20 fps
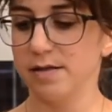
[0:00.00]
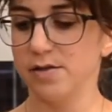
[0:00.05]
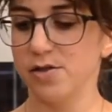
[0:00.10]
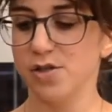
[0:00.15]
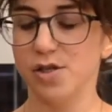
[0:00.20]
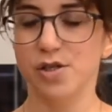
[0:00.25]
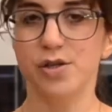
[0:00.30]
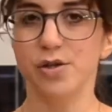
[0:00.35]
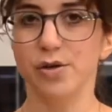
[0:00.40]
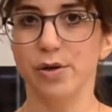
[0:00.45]

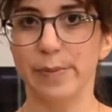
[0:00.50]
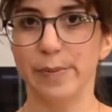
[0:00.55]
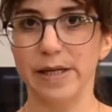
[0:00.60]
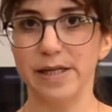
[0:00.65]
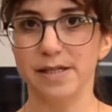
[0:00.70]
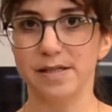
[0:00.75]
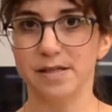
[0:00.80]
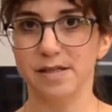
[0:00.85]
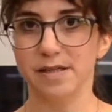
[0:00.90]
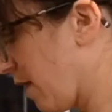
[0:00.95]
Just do your
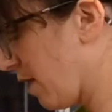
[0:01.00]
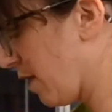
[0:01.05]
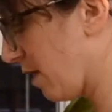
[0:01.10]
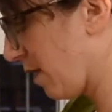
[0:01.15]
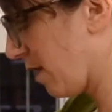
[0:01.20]
best.